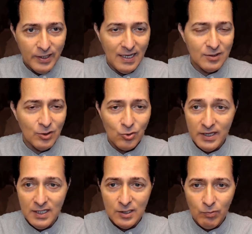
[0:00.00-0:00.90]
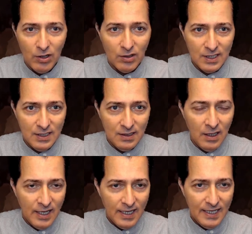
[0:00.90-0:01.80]
also trade this product in
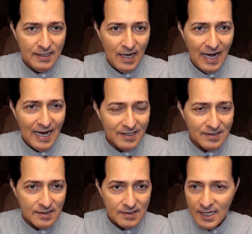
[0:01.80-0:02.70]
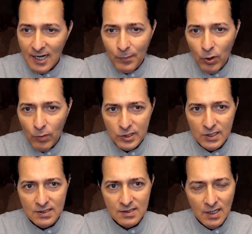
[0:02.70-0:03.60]
ICE Singapore, which
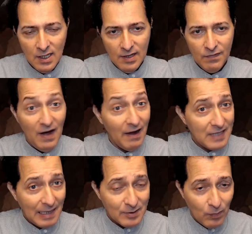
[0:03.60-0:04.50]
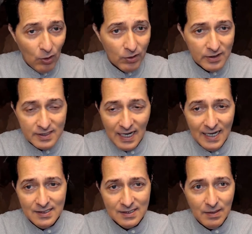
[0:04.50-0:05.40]
is 5 times smaller the
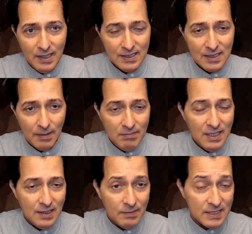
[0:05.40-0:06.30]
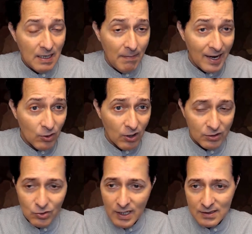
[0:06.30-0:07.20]
size. Is a micro
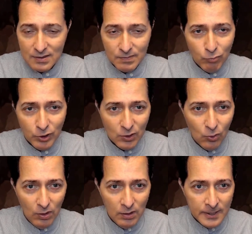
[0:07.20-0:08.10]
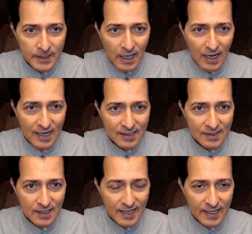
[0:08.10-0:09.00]
contract, pretty cool.
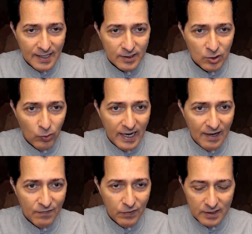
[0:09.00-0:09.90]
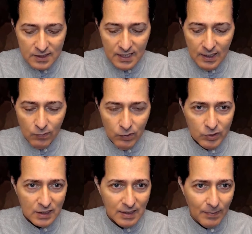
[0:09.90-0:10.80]
And so we have, you can see, we
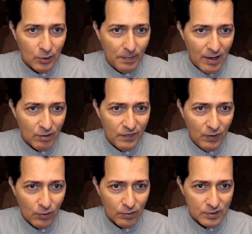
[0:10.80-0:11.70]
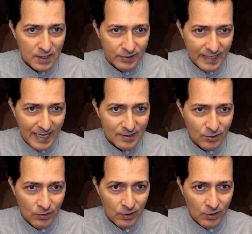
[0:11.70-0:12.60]
talked about the buy on field orders the other day.
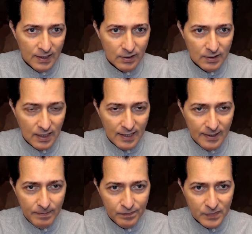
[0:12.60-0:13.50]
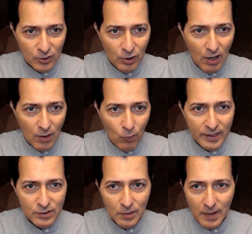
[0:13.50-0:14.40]
So the dollar
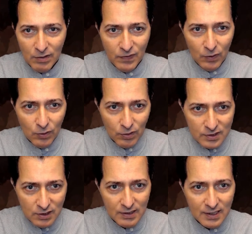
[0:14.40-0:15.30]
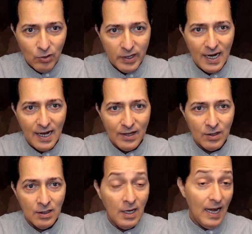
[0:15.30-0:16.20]
went to the buy on field orders, started going
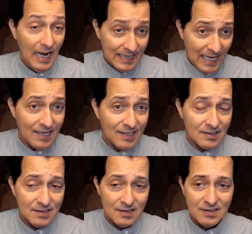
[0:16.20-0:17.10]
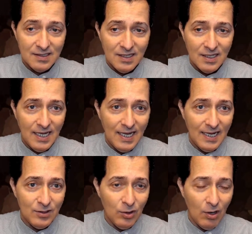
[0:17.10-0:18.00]
higher, and as
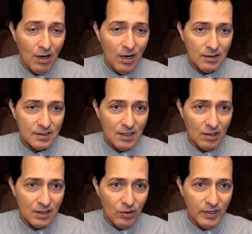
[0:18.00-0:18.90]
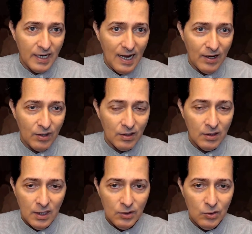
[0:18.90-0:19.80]
the dollar started going higher,
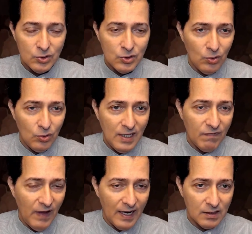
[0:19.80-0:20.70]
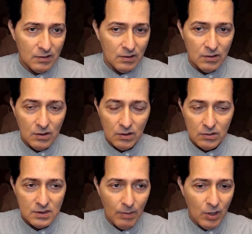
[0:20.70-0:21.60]
you saw the effect on
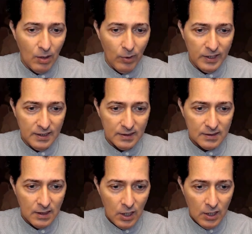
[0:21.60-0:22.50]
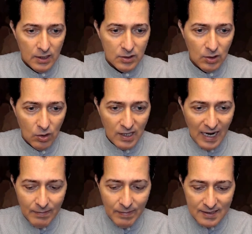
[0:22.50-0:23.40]
some commodities. So
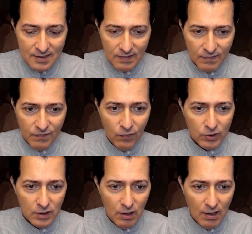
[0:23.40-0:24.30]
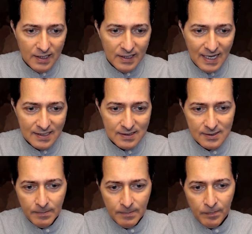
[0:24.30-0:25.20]
climate for the dollar
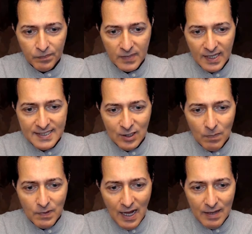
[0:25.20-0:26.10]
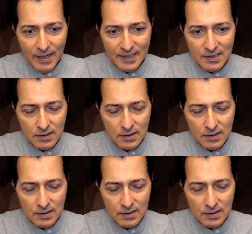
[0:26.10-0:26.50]
index, it's an up climate,